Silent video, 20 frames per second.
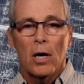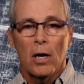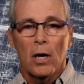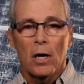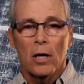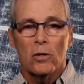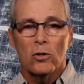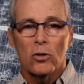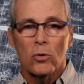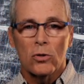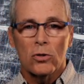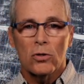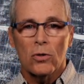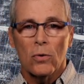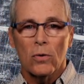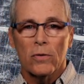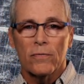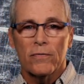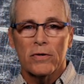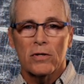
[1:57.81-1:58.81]
To a
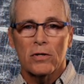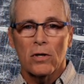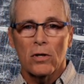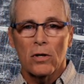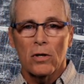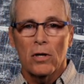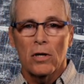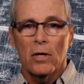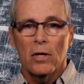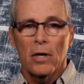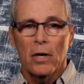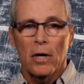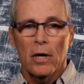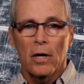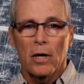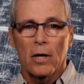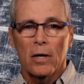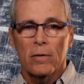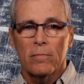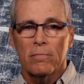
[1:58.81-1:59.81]
solar facility,
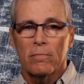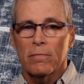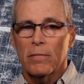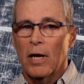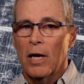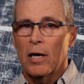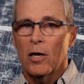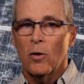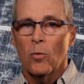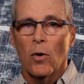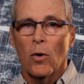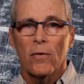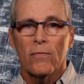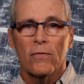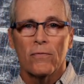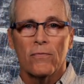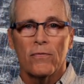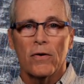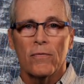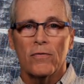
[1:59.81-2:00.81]
anywhere
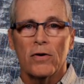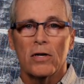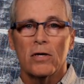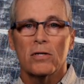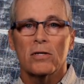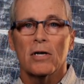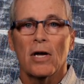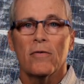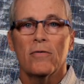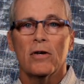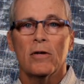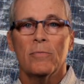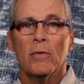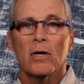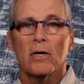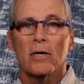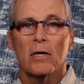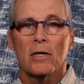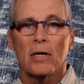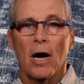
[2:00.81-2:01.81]
from $50 to $70
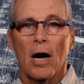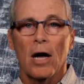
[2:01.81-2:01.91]
million,